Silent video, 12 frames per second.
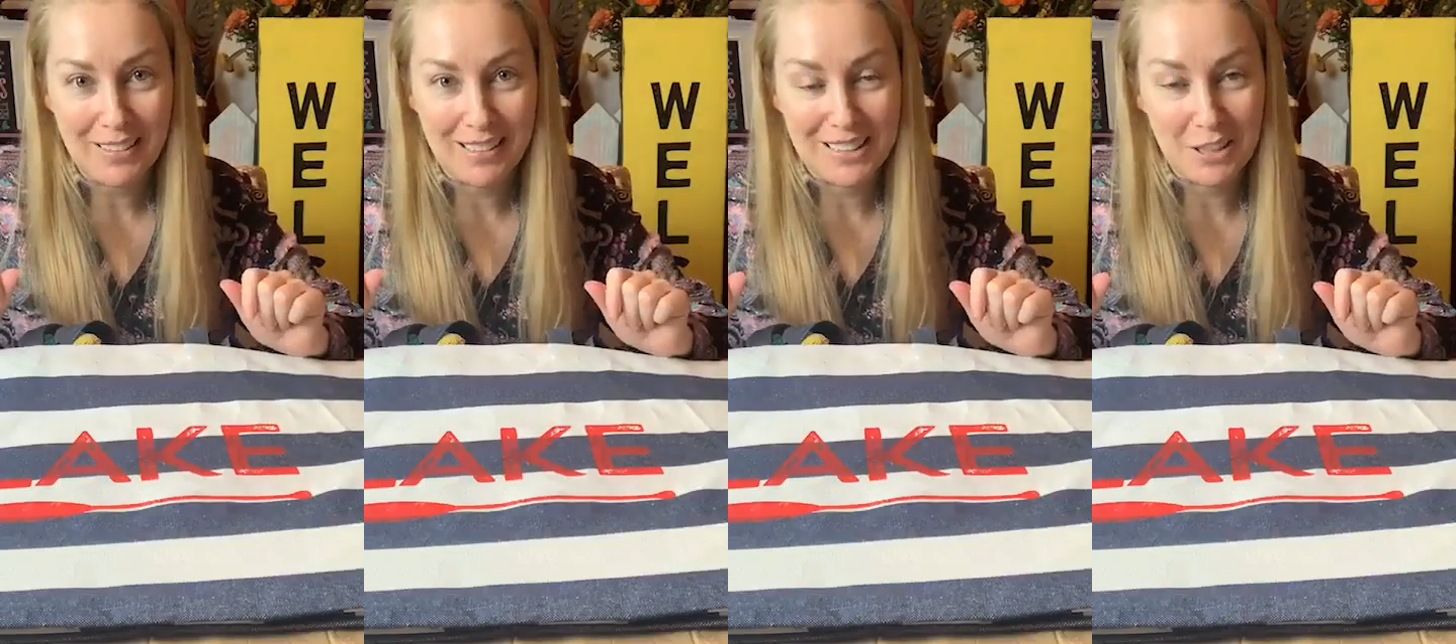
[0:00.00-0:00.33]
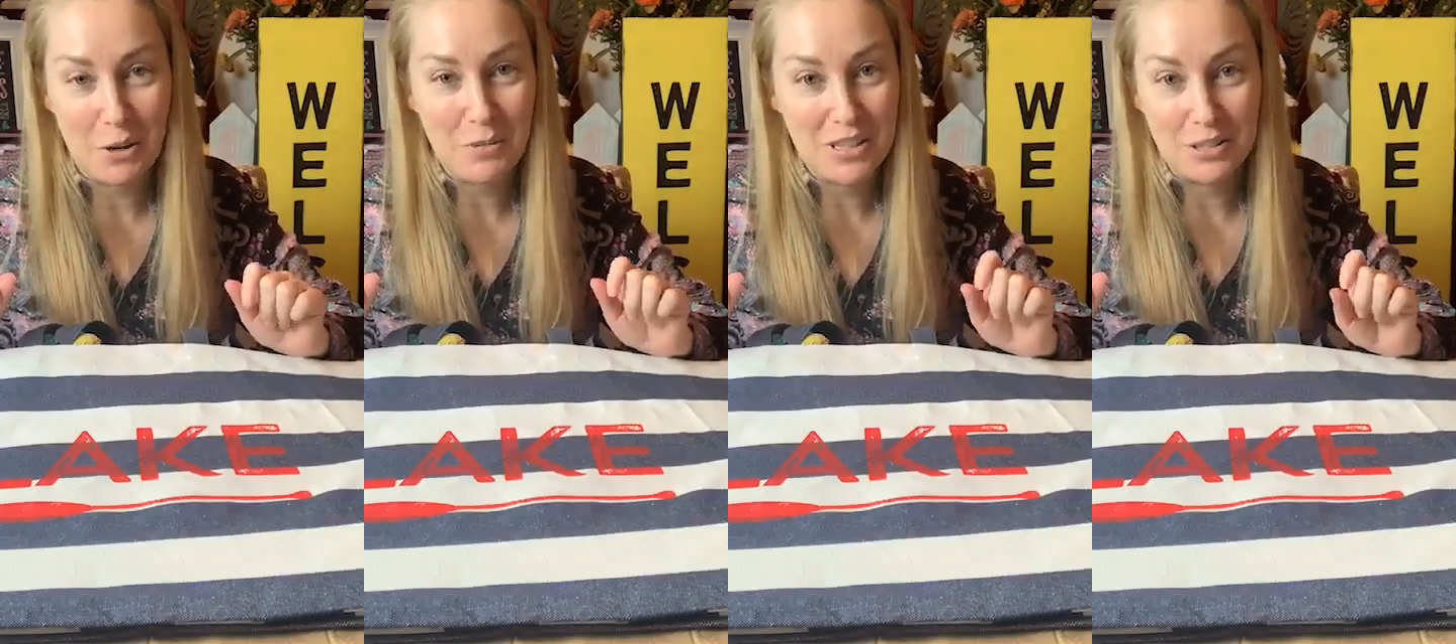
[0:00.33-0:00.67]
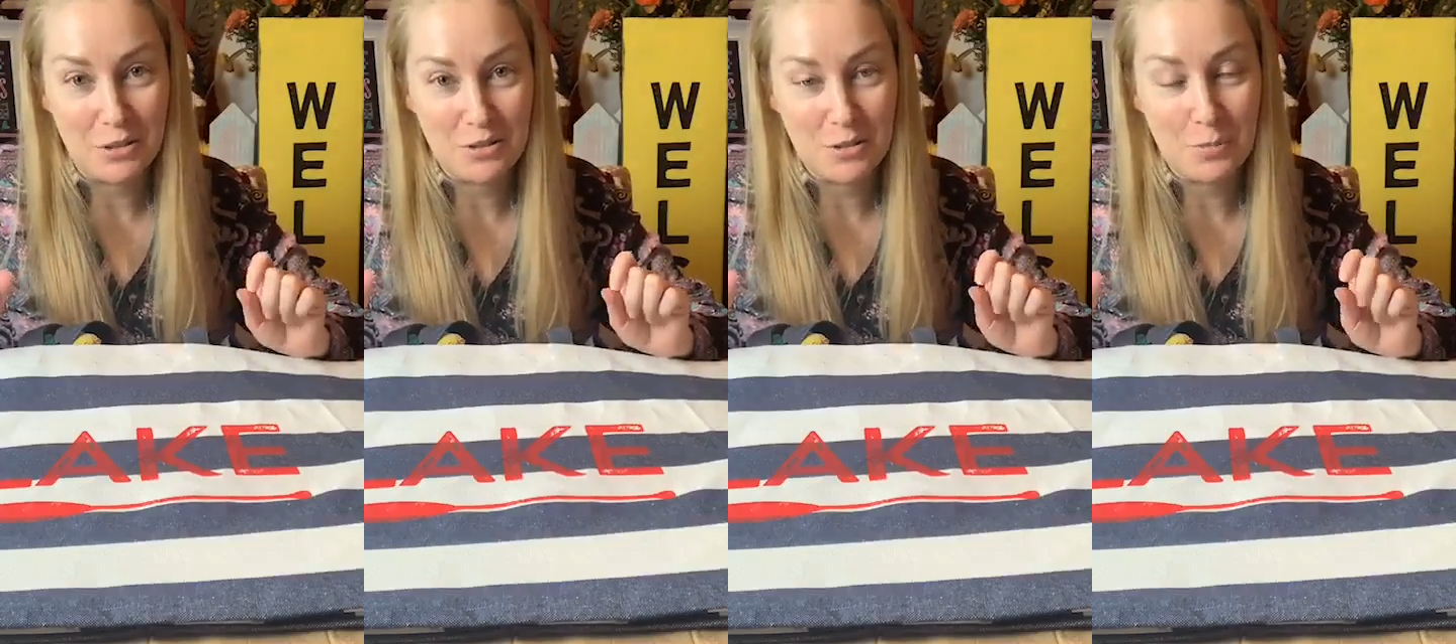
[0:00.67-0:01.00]
It's always a
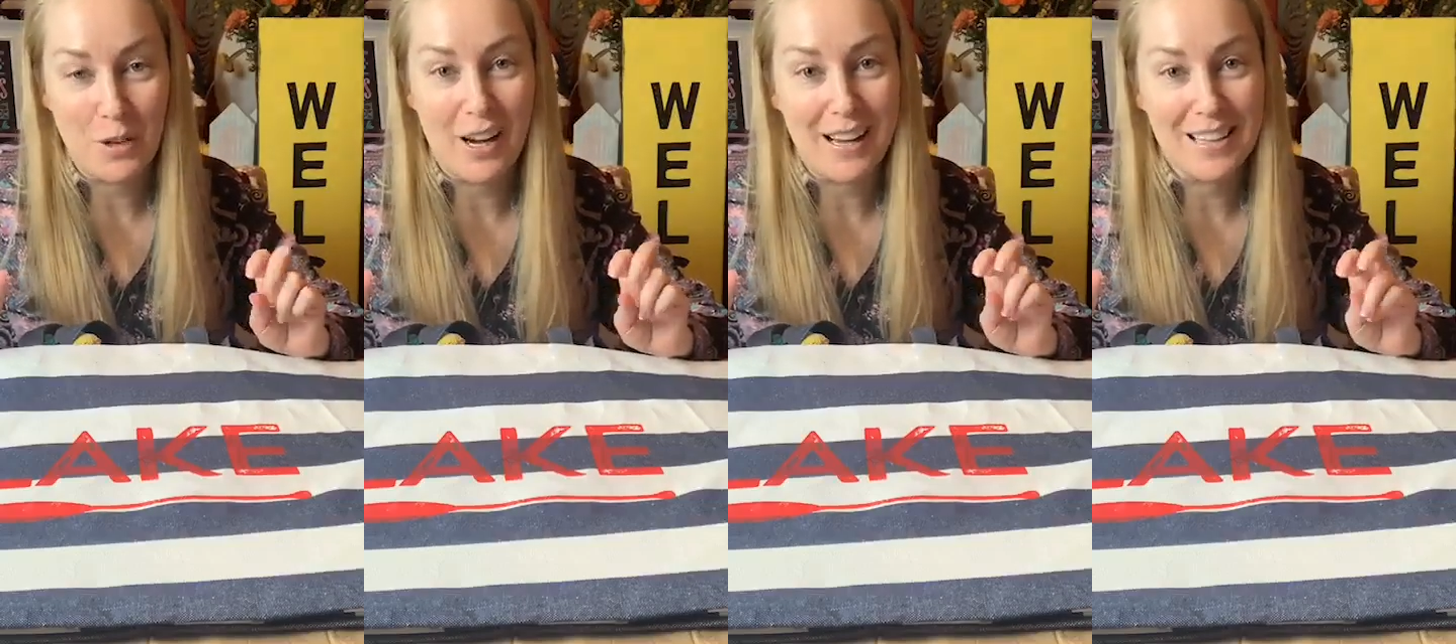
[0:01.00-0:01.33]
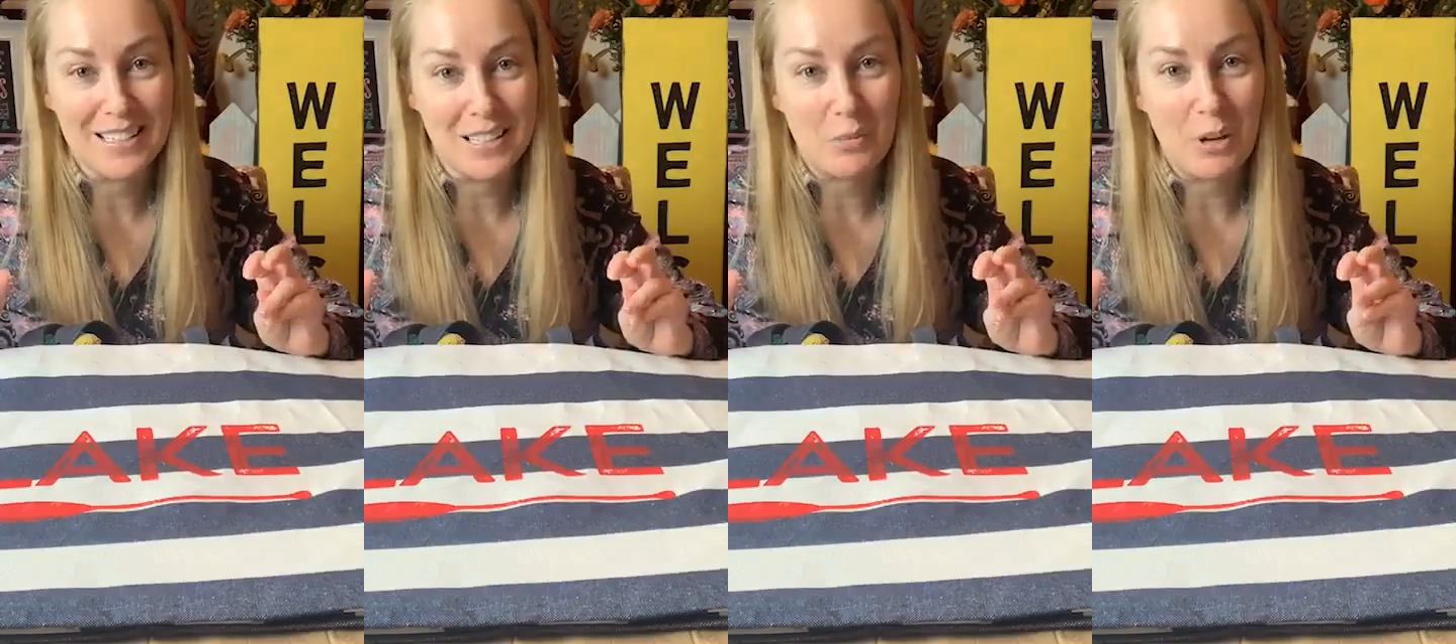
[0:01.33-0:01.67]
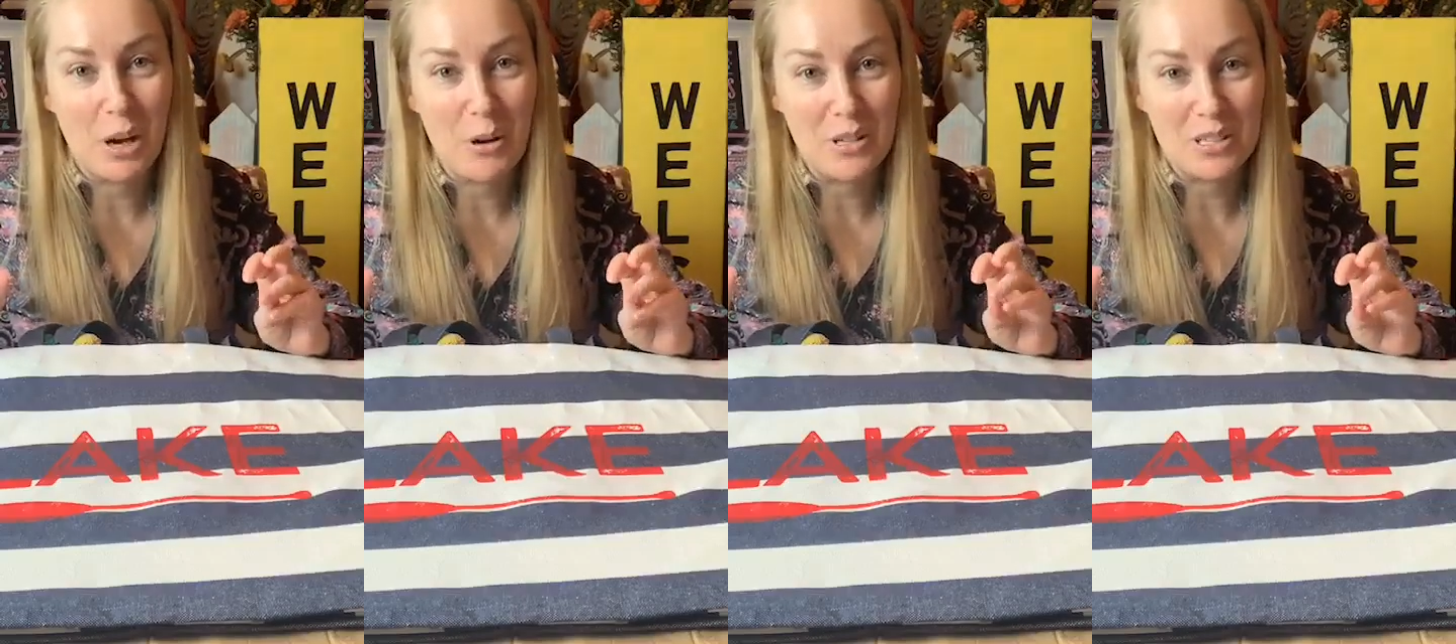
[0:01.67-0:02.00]
little surprise that we
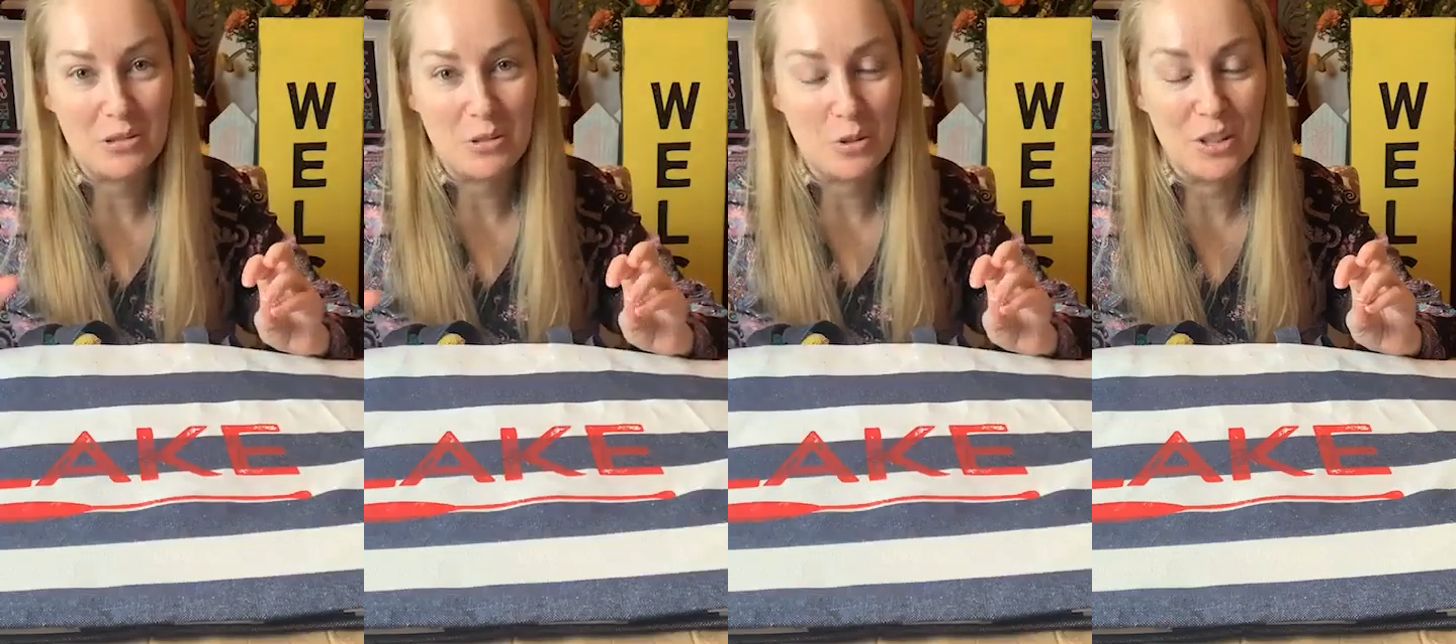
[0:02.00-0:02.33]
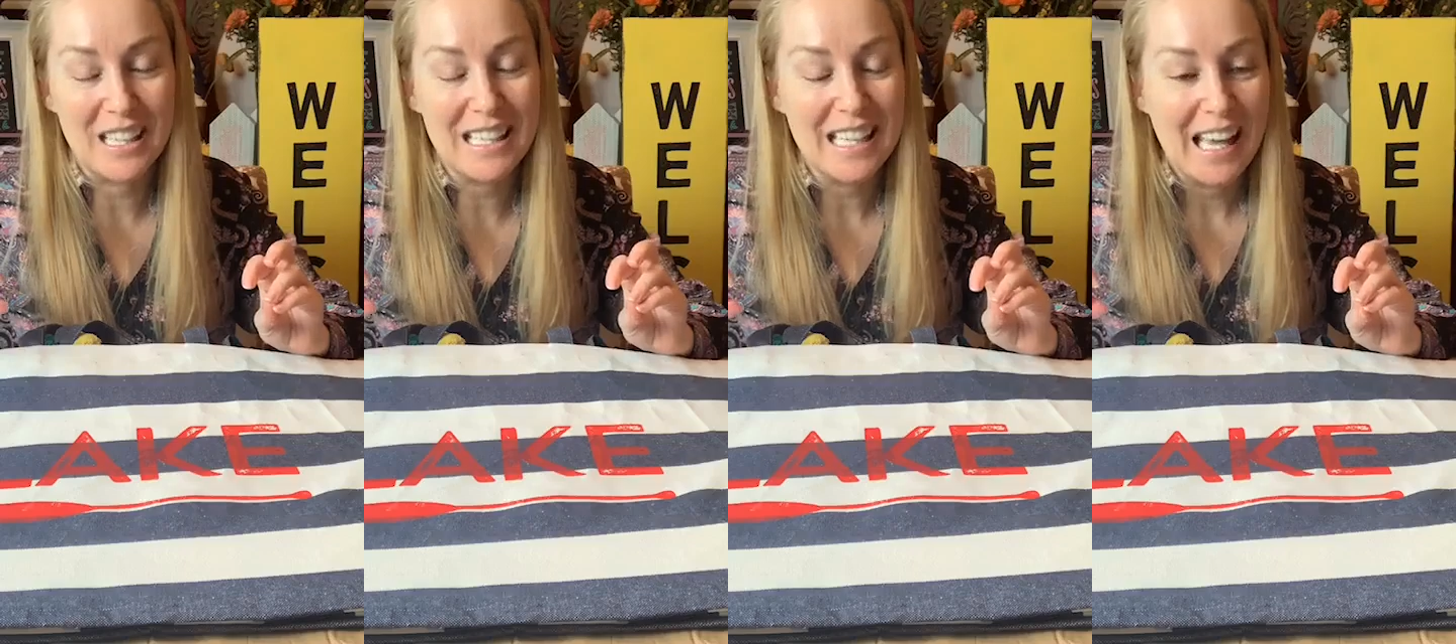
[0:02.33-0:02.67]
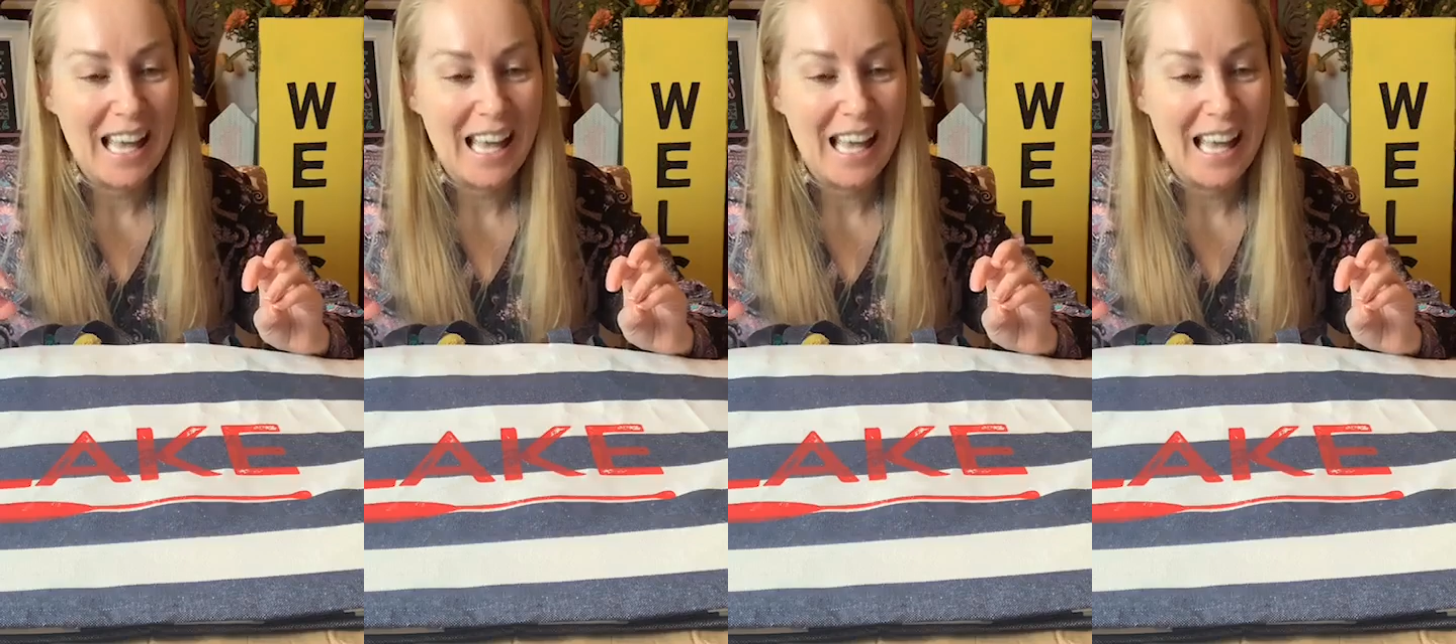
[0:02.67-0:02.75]
always enjoy.